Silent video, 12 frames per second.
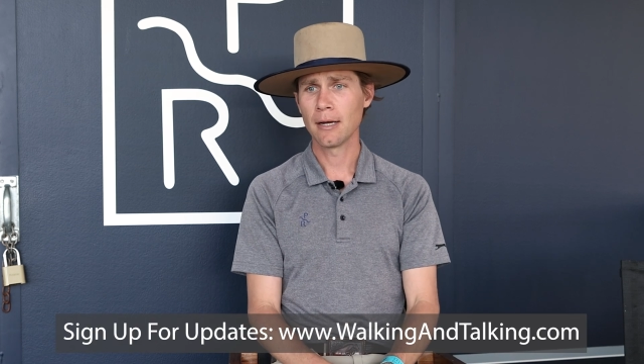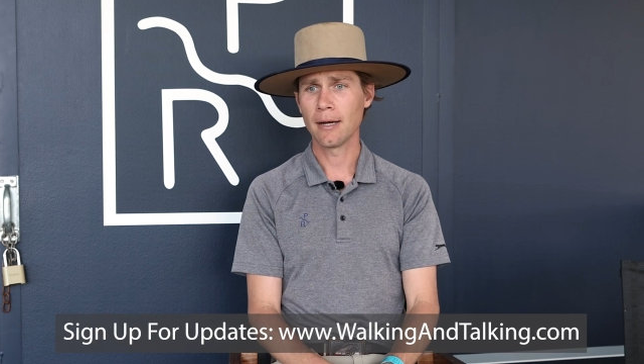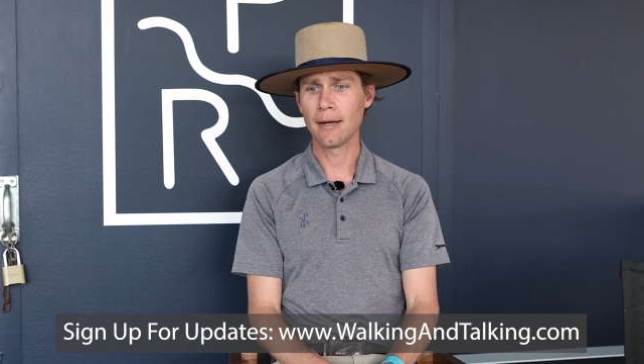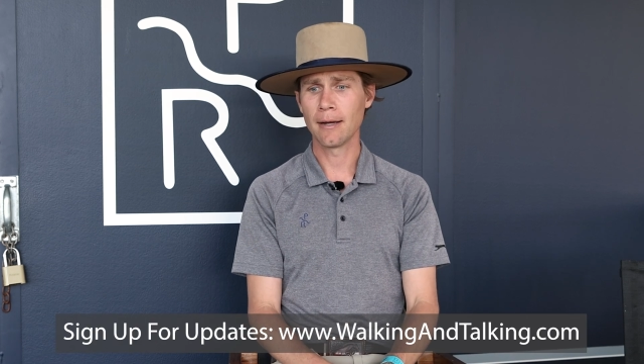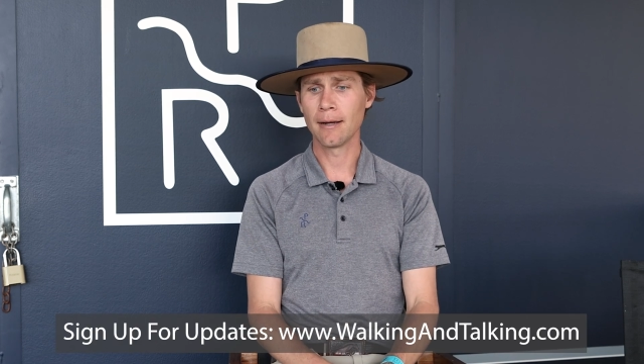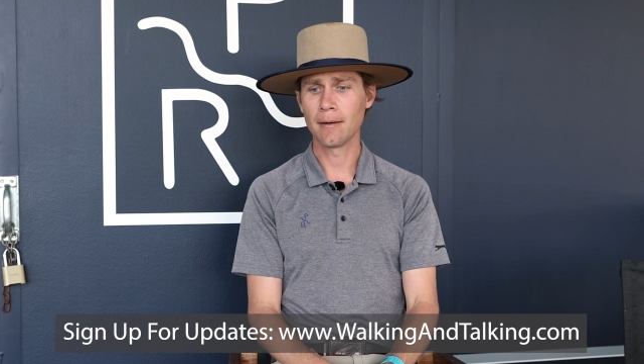
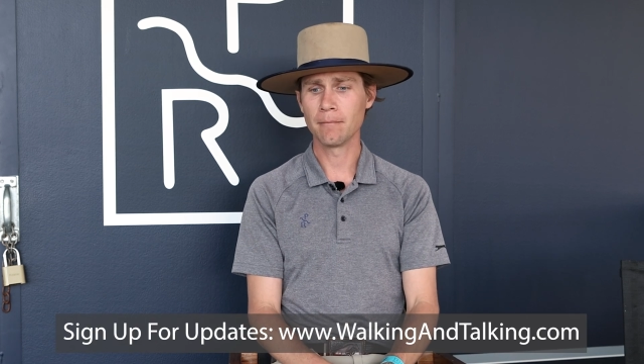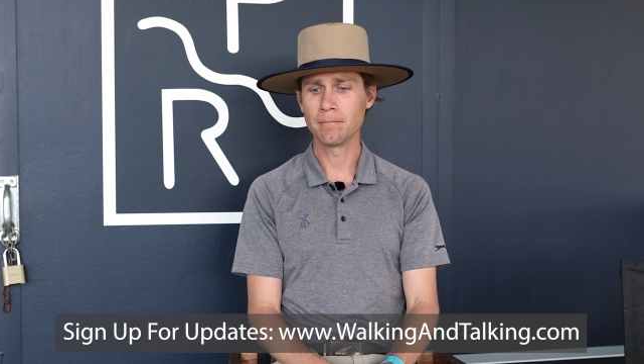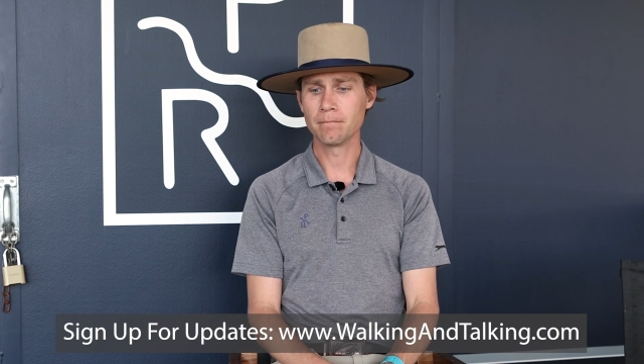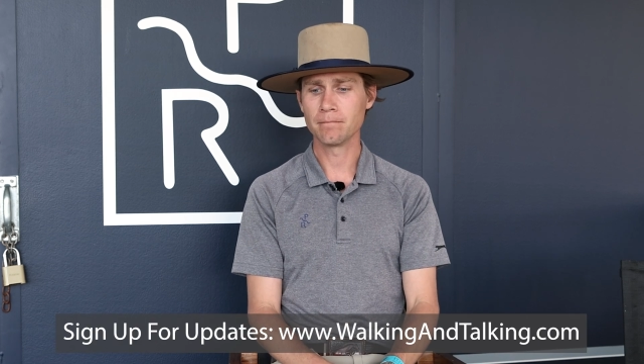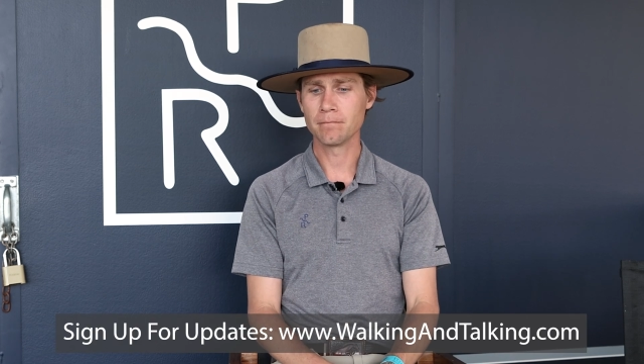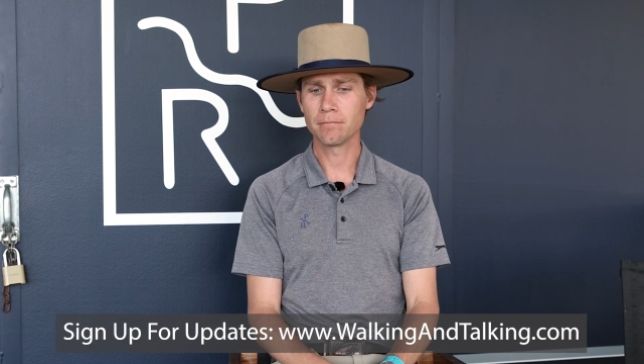
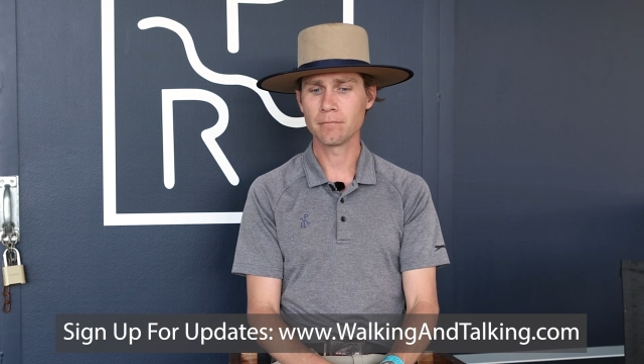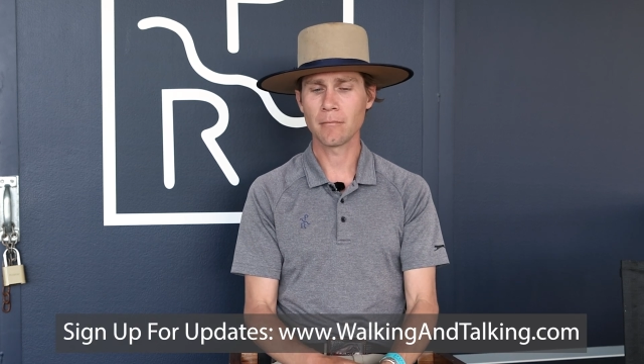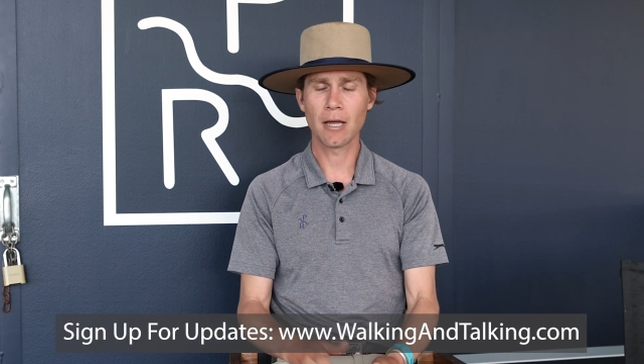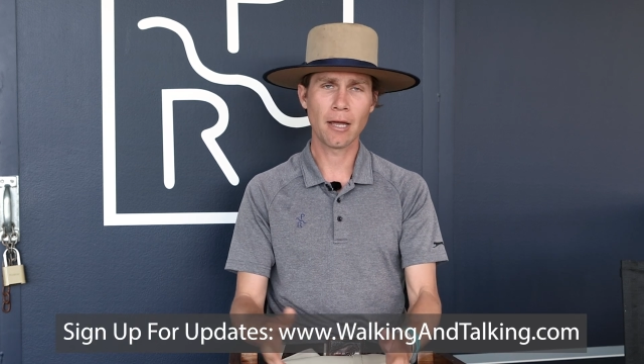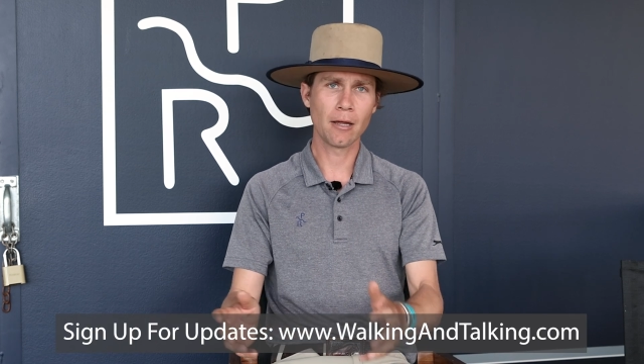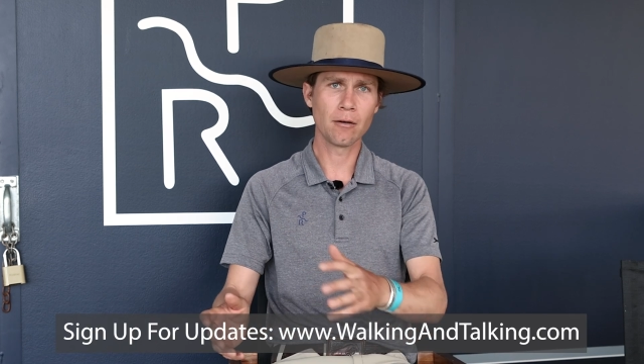and
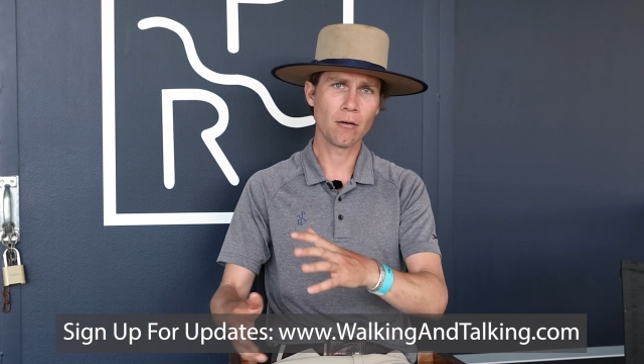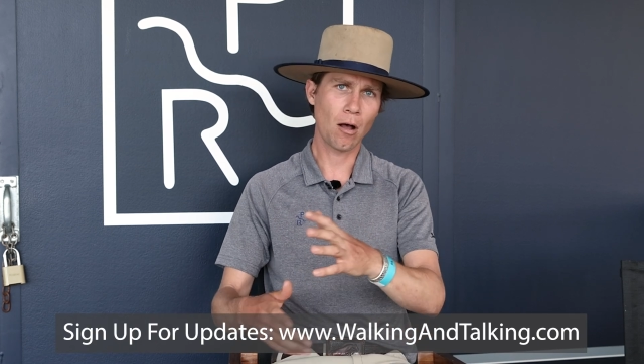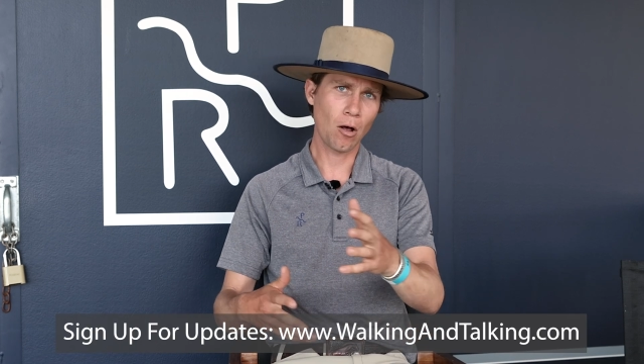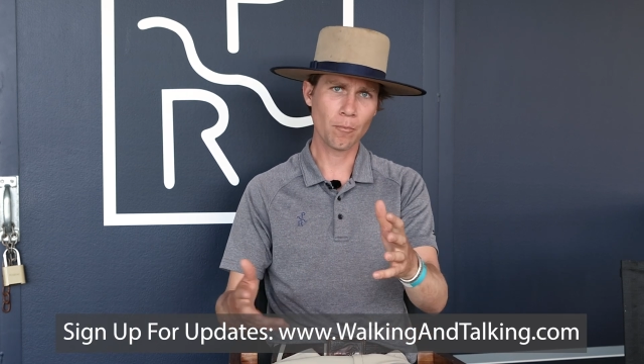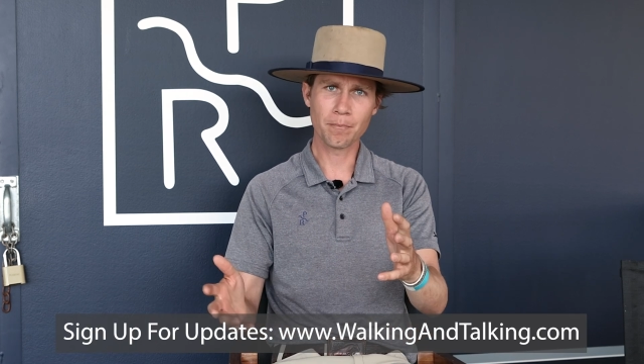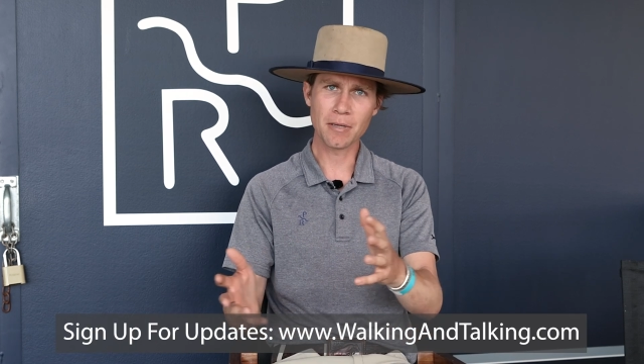I'll